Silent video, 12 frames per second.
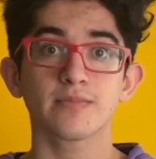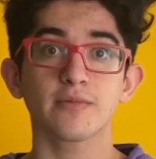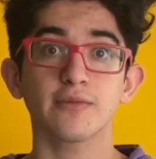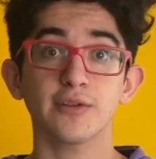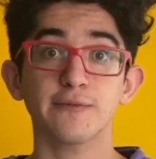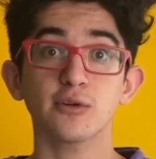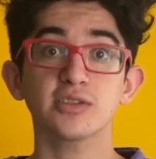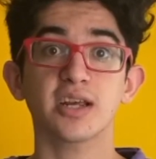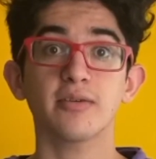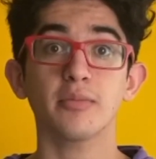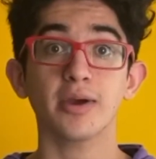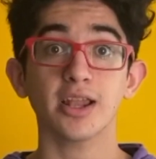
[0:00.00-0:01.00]
For the first
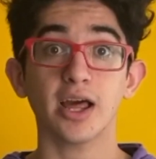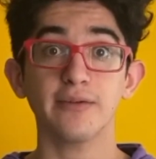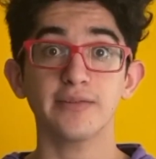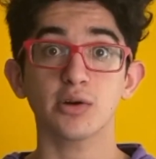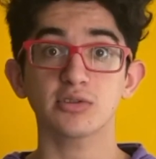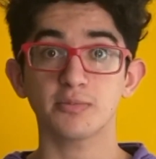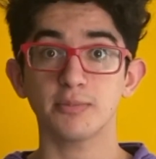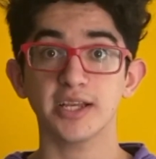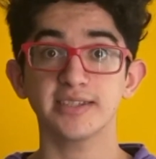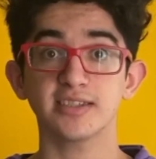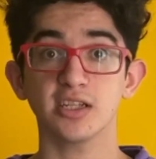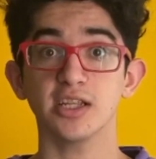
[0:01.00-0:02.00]
time in my life, there was a
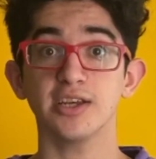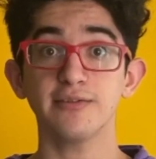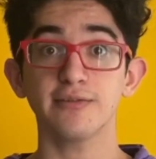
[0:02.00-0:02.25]
place to live,